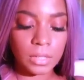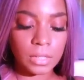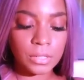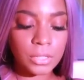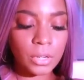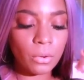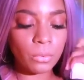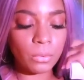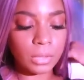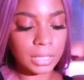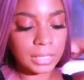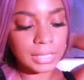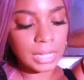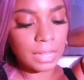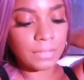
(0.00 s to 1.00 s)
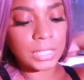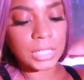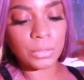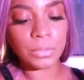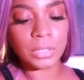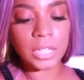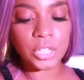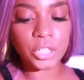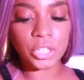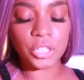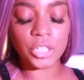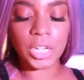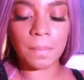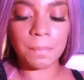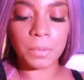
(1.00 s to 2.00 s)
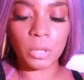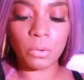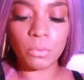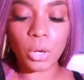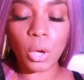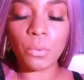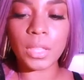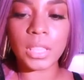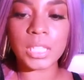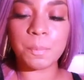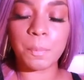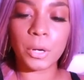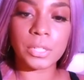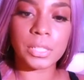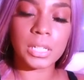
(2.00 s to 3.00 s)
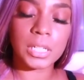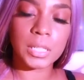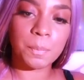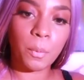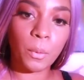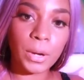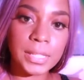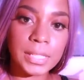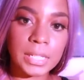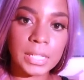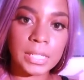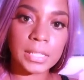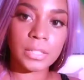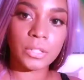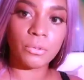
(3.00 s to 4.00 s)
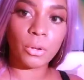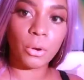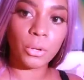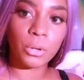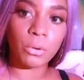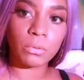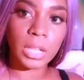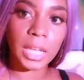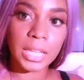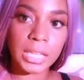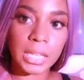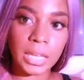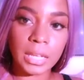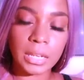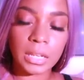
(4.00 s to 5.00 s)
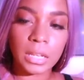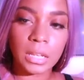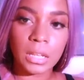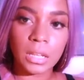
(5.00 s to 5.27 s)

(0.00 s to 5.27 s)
So let's say if it's a relationship, you know that this person is poisonous, you know you don't like it.